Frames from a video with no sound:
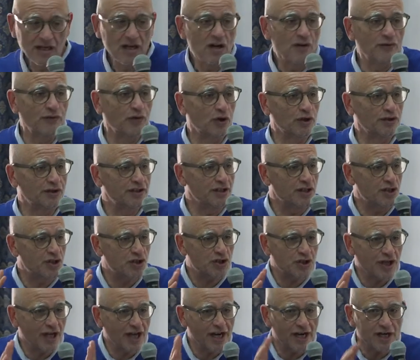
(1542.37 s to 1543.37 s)
for the
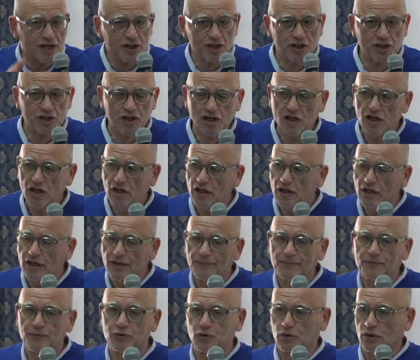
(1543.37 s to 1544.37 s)
church
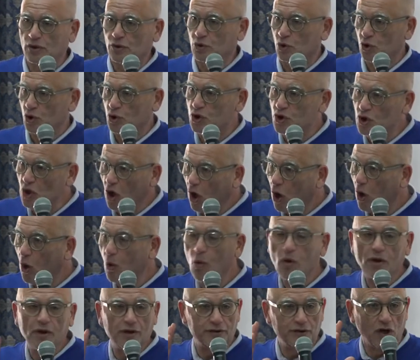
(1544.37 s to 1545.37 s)
to
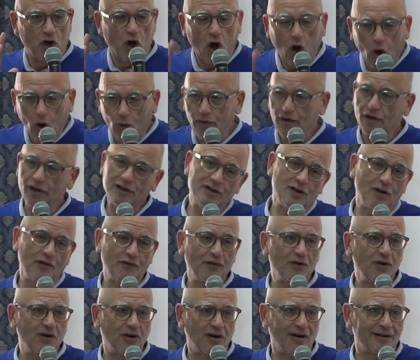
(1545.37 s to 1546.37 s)
show the holiness
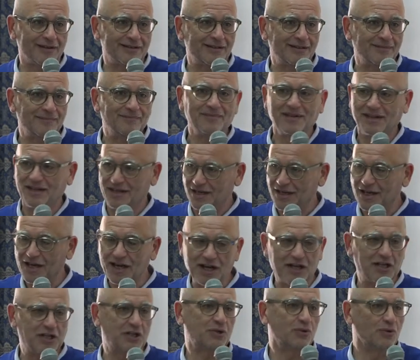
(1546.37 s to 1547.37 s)
of God
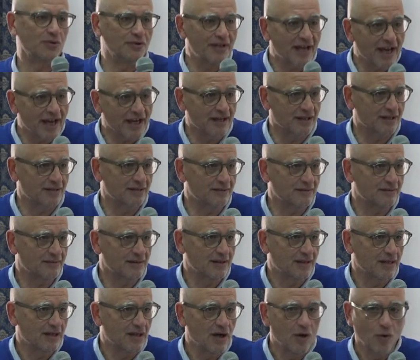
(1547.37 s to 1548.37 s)
is today.
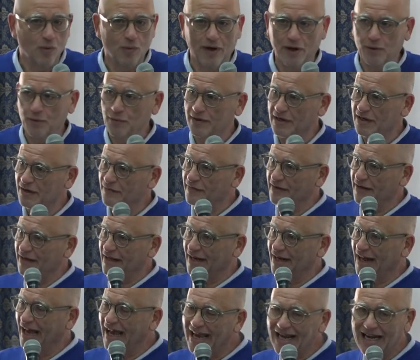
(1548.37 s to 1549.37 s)
When we live in
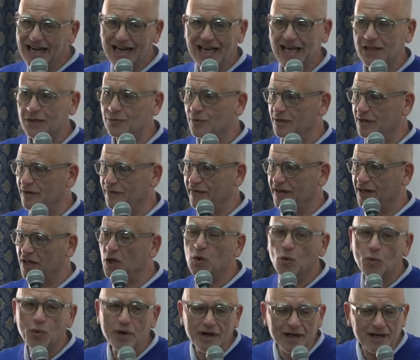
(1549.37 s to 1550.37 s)
an island, we live in a
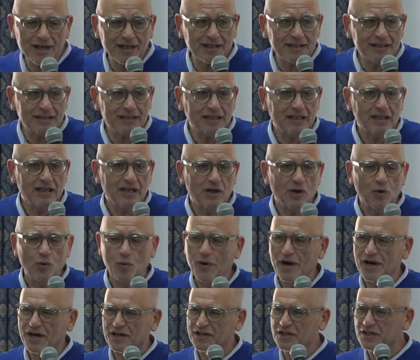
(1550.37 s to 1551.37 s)
world
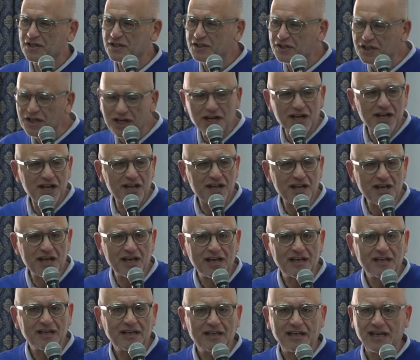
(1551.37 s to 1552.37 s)
where sin
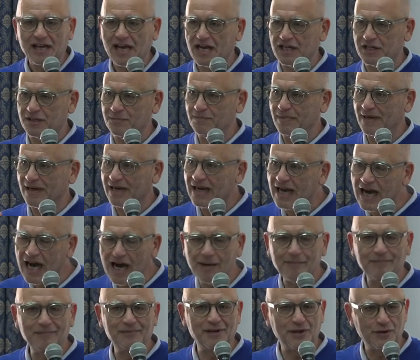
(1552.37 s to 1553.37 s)
has
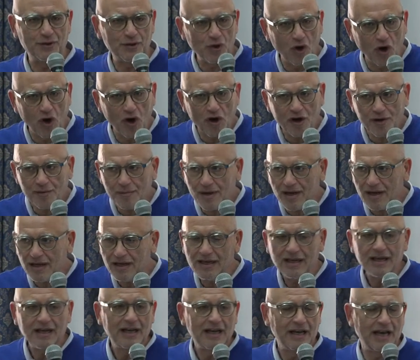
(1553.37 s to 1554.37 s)
become the norm
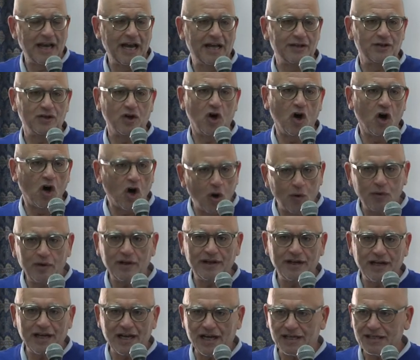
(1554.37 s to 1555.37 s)
and
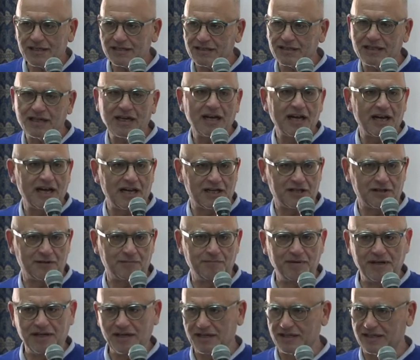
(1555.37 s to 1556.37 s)
holiness has
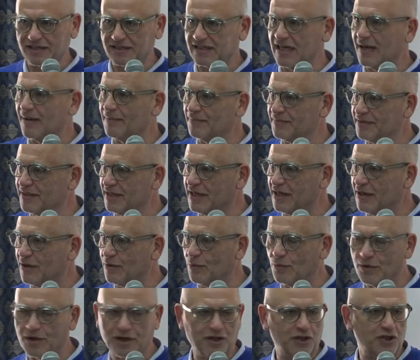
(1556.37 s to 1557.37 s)
been something
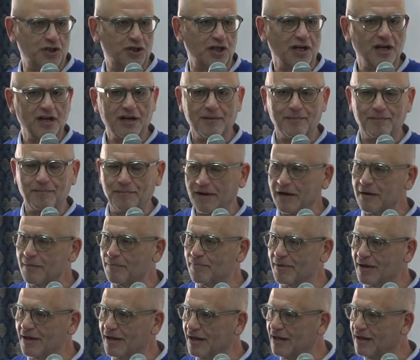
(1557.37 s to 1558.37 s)
which
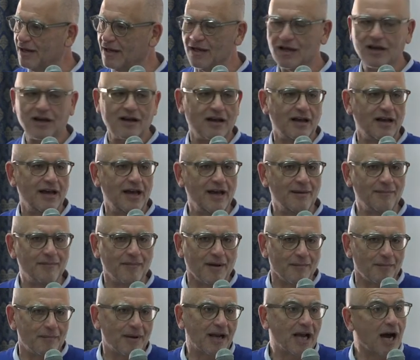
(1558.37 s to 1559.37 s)
people
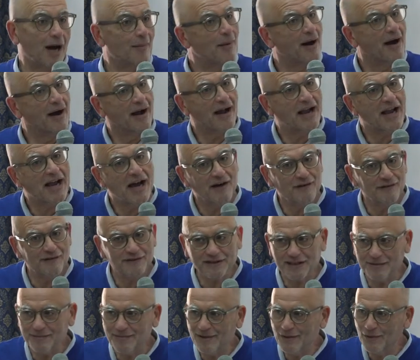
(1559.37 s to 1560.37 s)
become
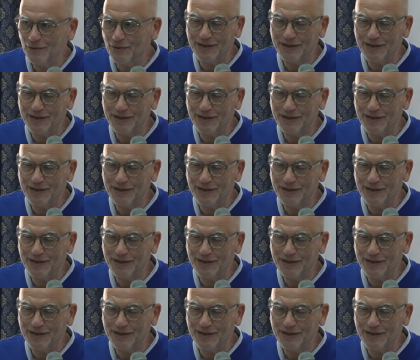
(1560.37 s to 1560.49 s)
uncomfortable